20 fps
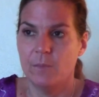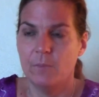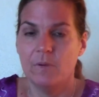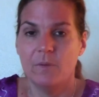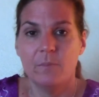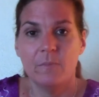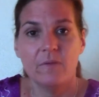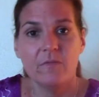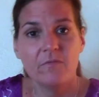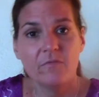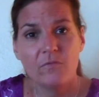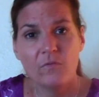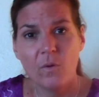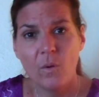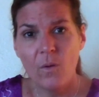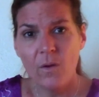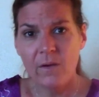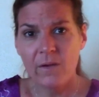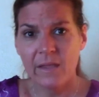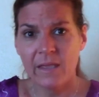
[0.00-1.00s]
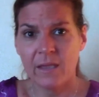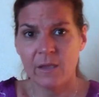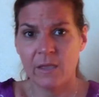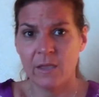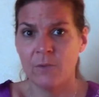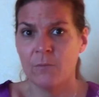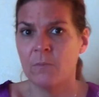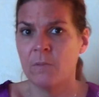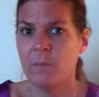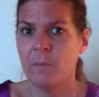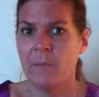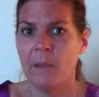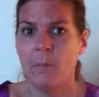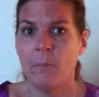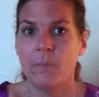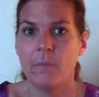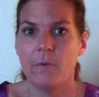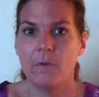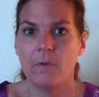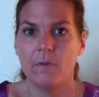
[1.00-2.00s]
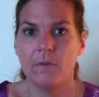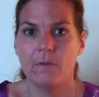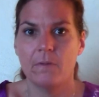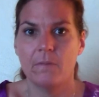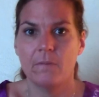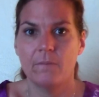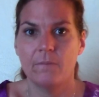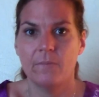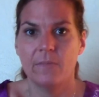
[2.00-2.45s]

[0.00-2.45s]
But before it can remember,